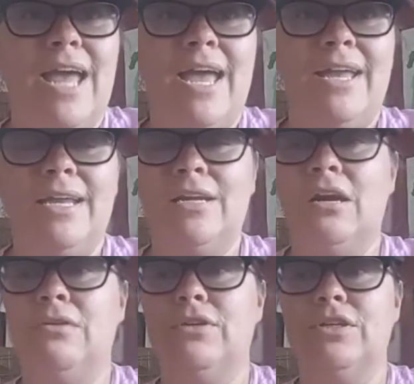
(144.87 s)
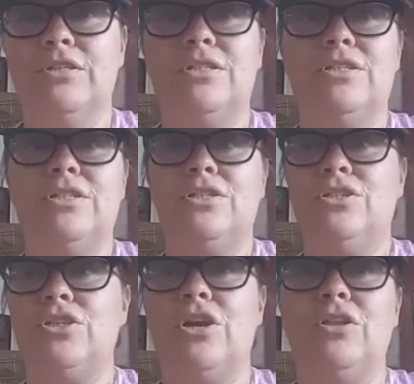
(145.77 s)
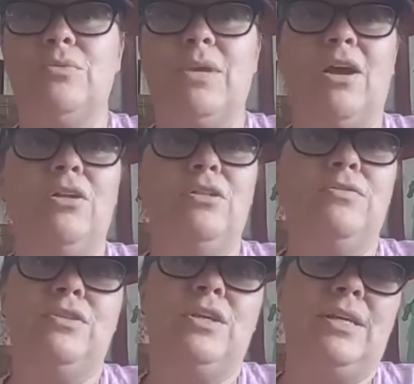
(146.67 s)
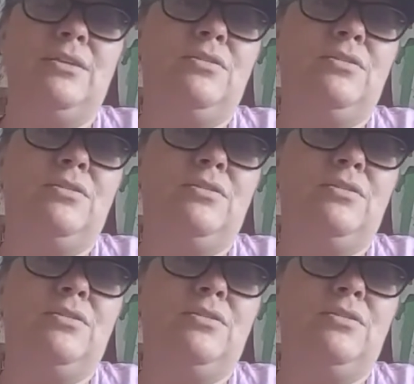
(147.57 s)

and it covers all of the